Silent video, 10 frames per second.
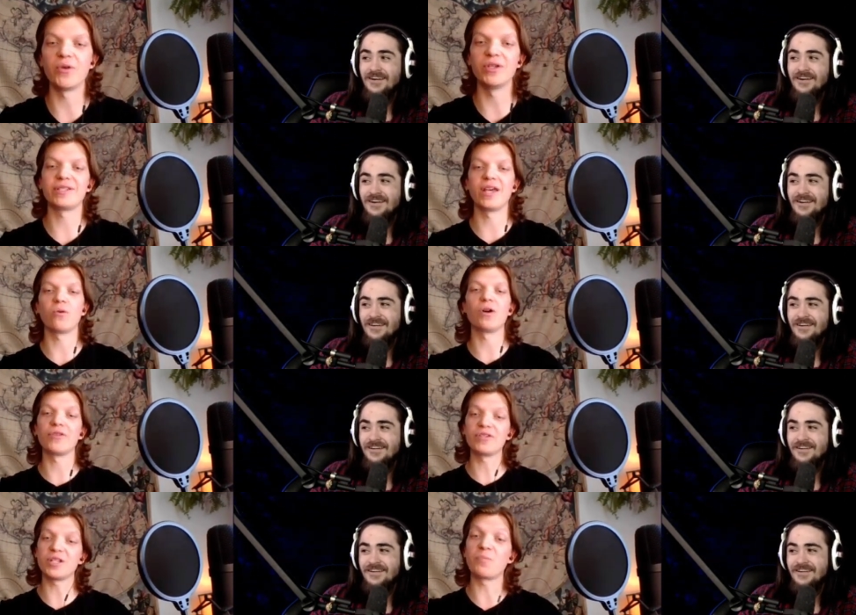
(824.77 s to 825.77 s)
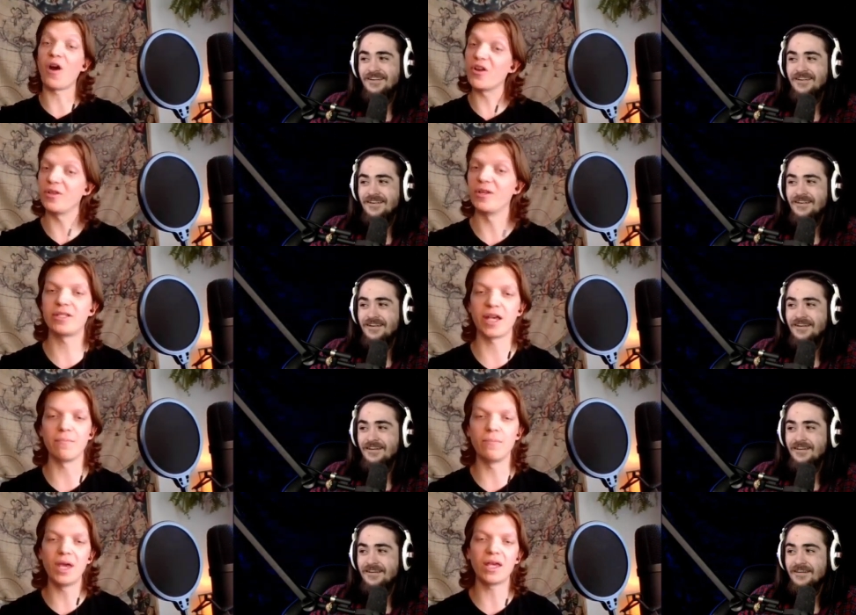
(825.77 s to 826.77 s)
Speaker 1: and now he's saying well this is part of it's
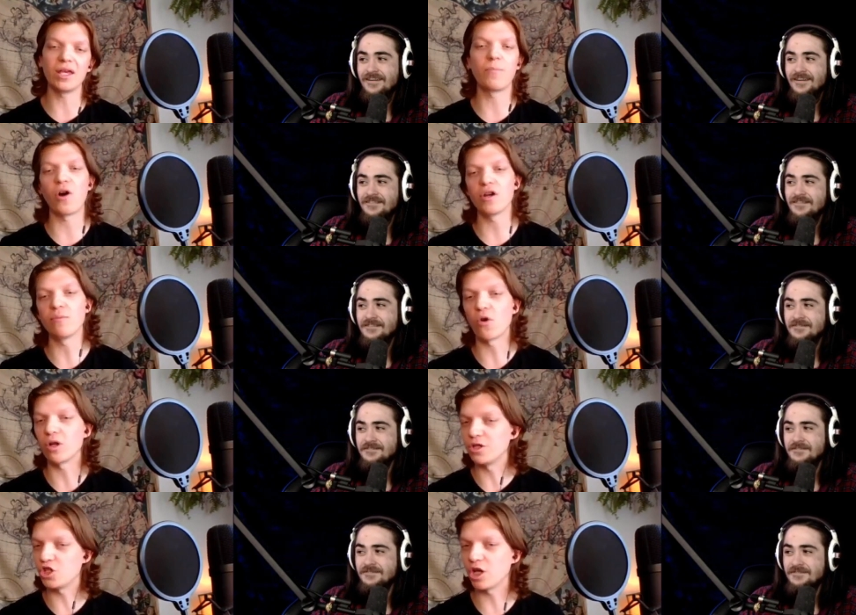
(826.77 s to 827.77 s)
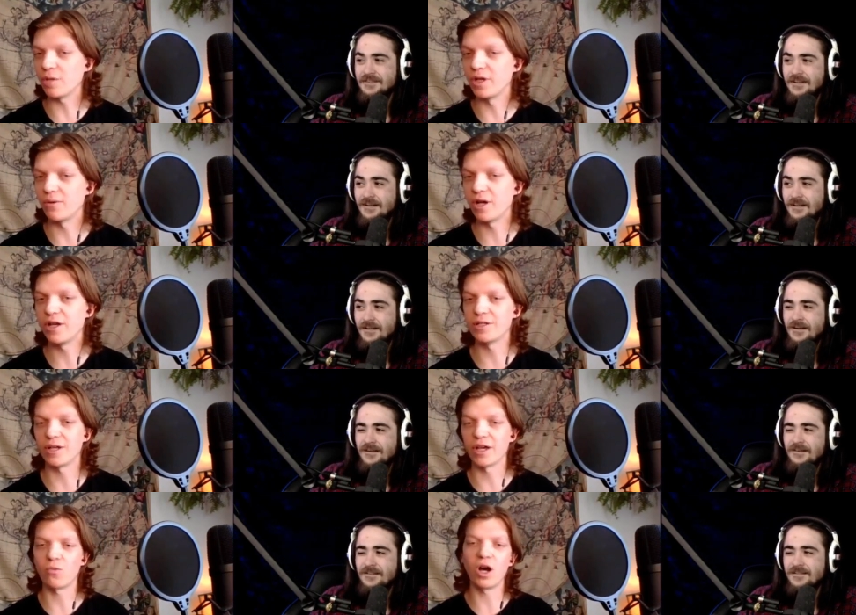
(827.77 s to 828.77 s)
like making the party more legitimate right
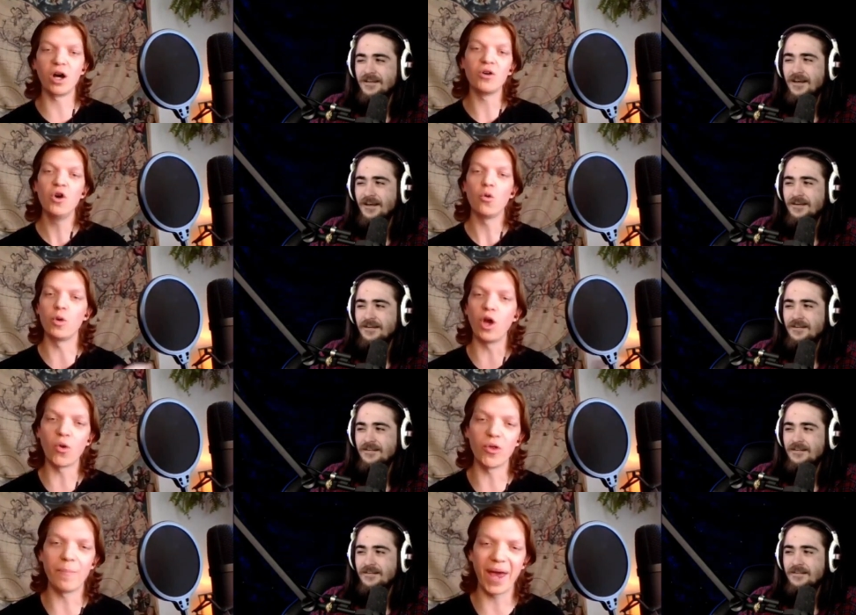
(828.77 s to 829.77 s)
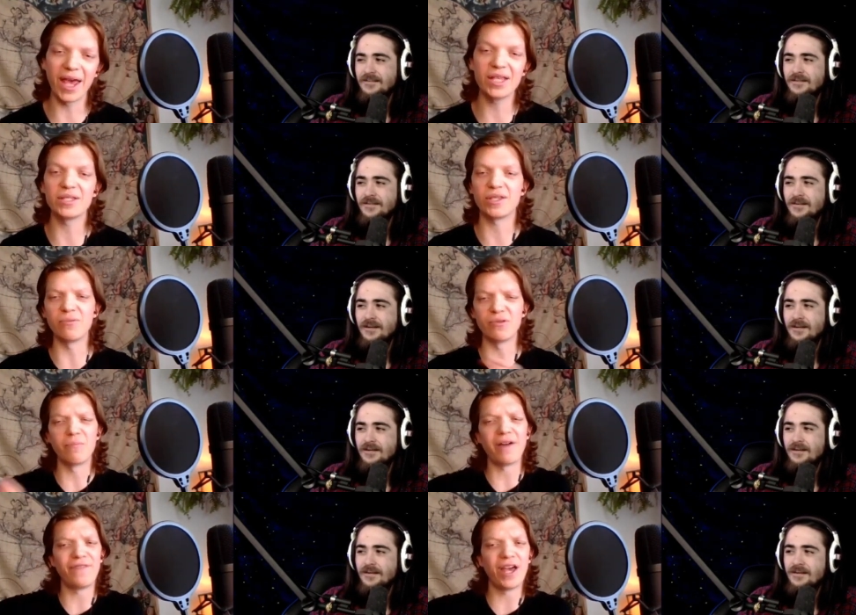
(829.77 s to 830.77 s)
it's like yeah. well we own the banks
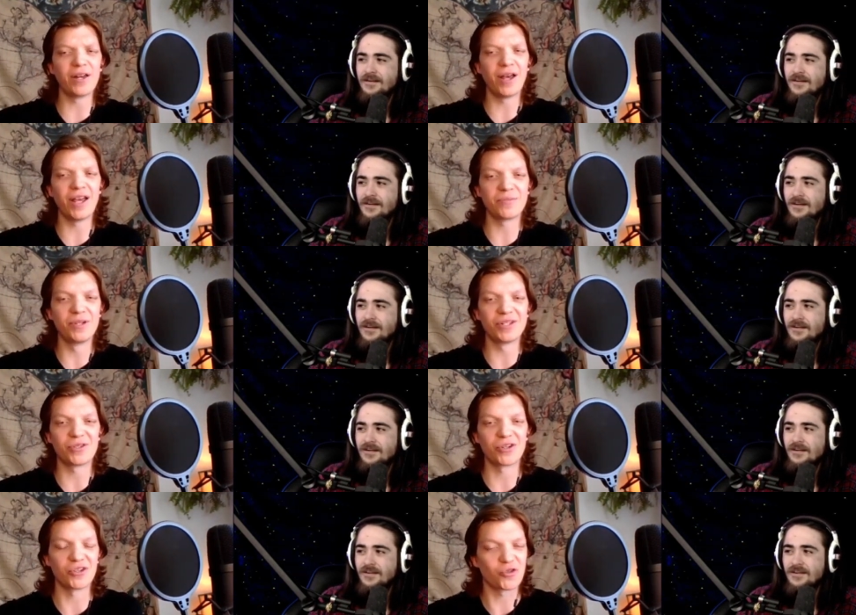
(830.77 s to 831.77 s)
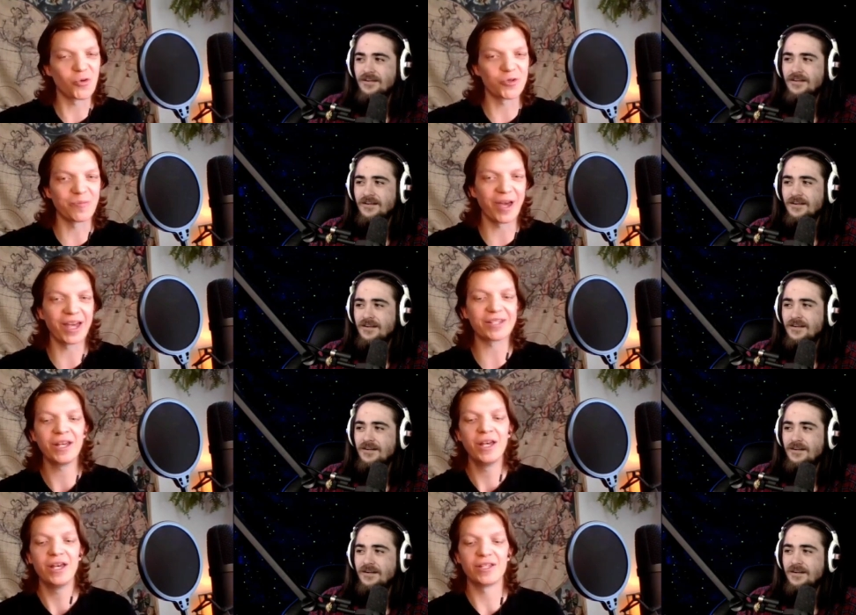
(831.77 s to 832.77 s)
my finance minister controls the banks
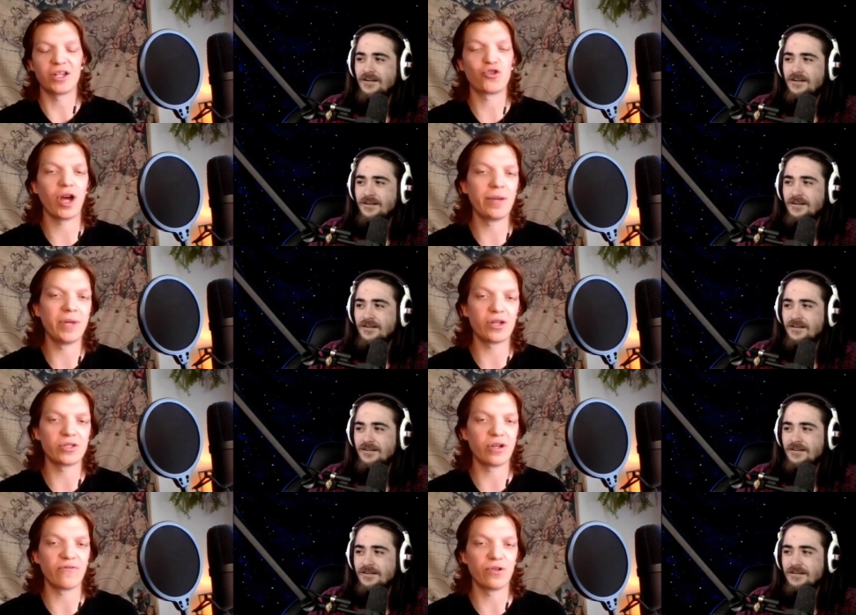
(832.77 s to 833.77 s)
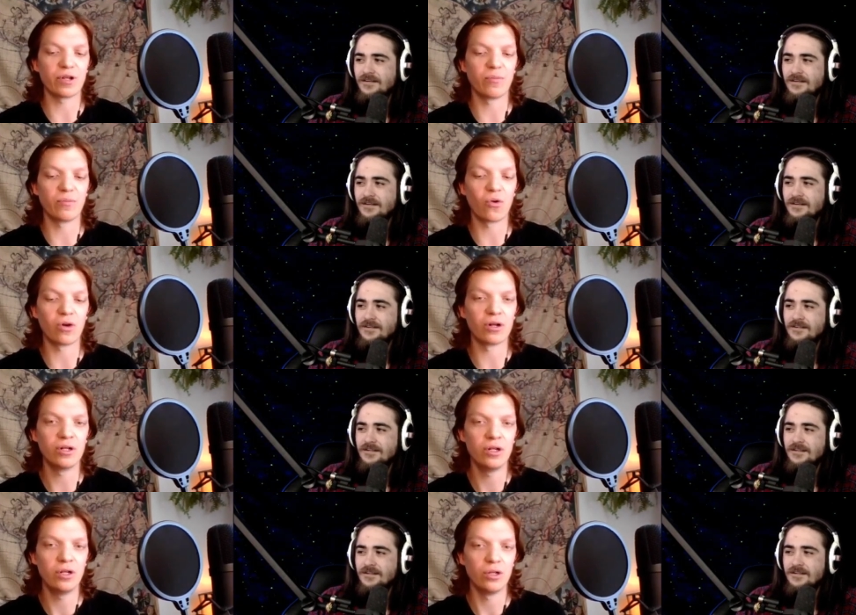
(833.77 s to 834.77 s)
it's like trying to make yourself look
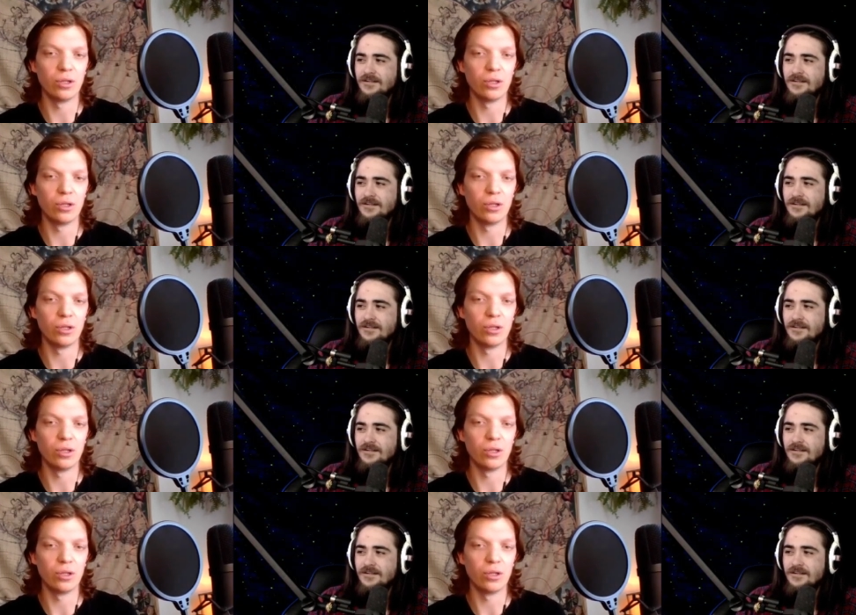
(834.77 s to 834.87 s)
more